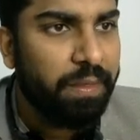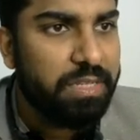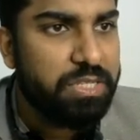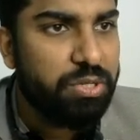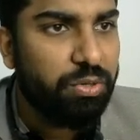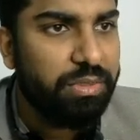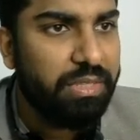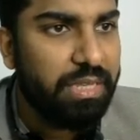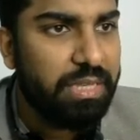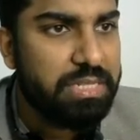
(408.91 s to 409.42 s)

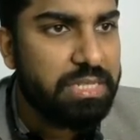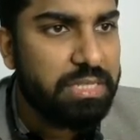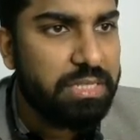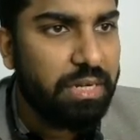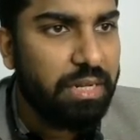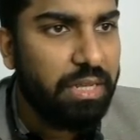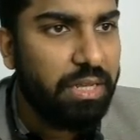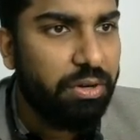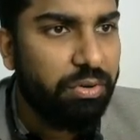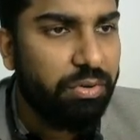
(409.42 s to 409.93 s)
So these
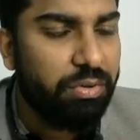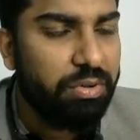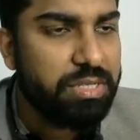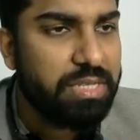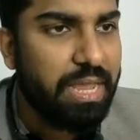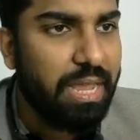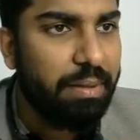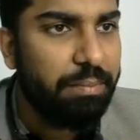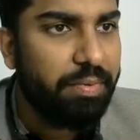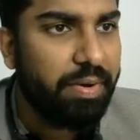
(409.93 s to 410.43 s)
3
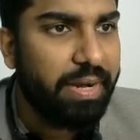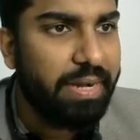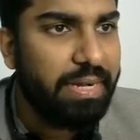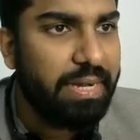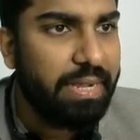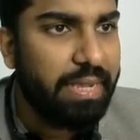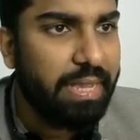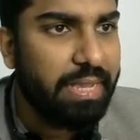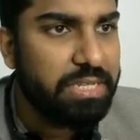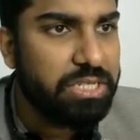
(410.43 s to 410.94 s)
rows I am
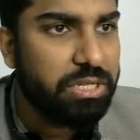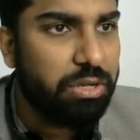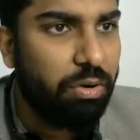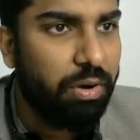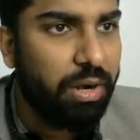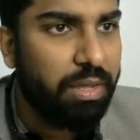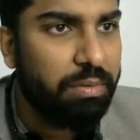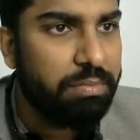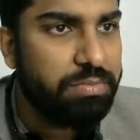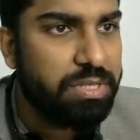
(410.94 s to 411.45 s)
writing as
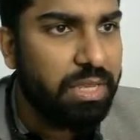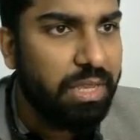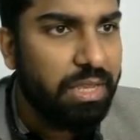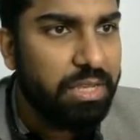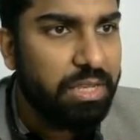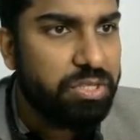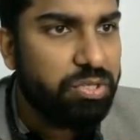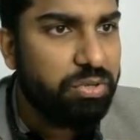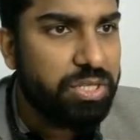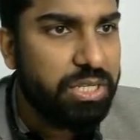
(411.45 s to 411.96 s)
columns.
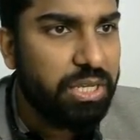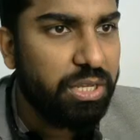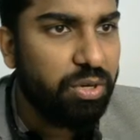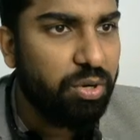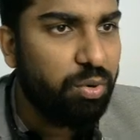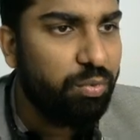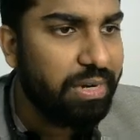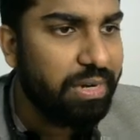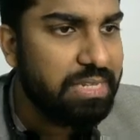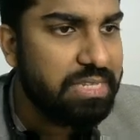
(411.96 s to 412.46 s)
So
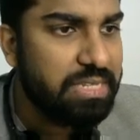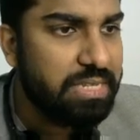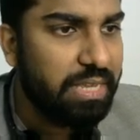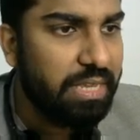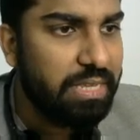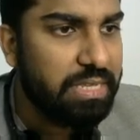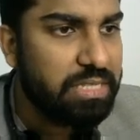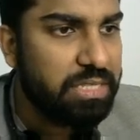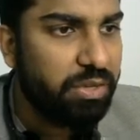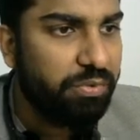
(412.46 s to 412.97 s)
0, 1,
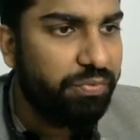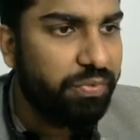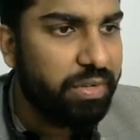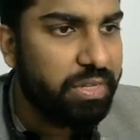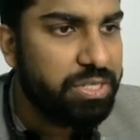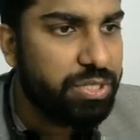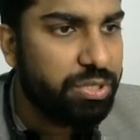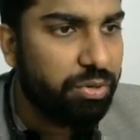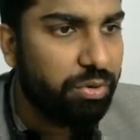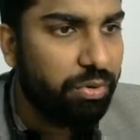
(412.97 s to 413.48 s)
C is the
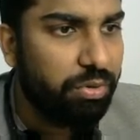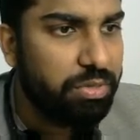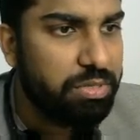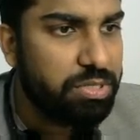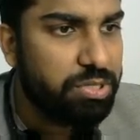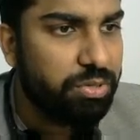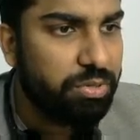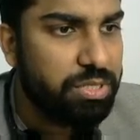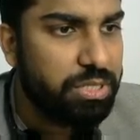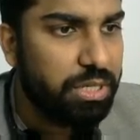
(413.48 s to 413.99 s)
first row.
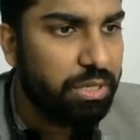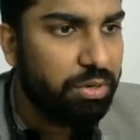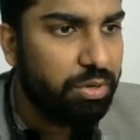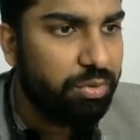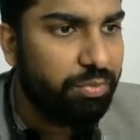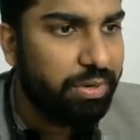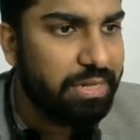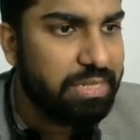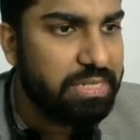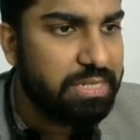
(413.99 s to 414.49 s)
So
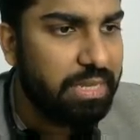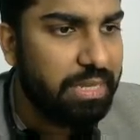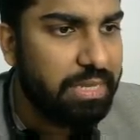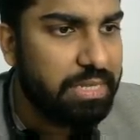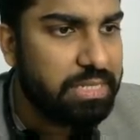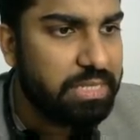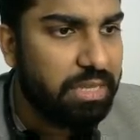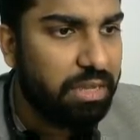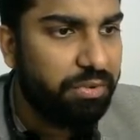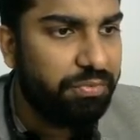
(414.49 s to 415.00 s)
0, 1, C
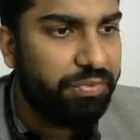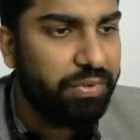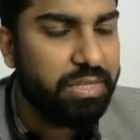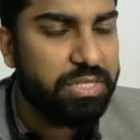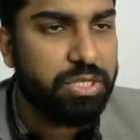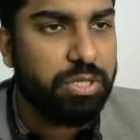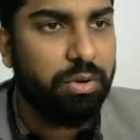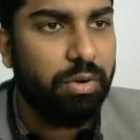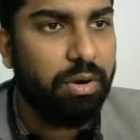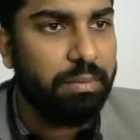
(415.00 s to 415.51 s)
is the
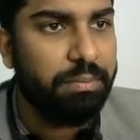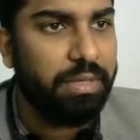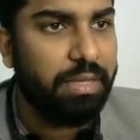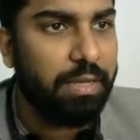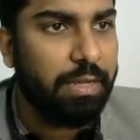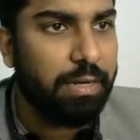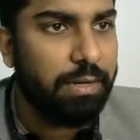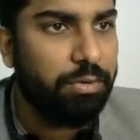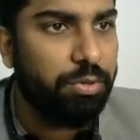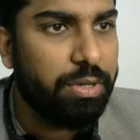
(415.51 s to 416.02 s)
first column
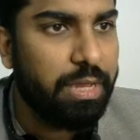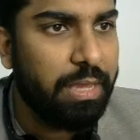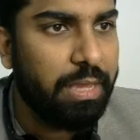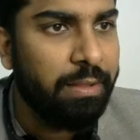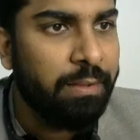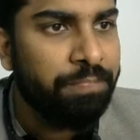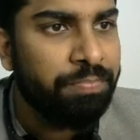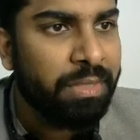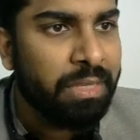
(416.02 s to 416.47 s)
here. Okay.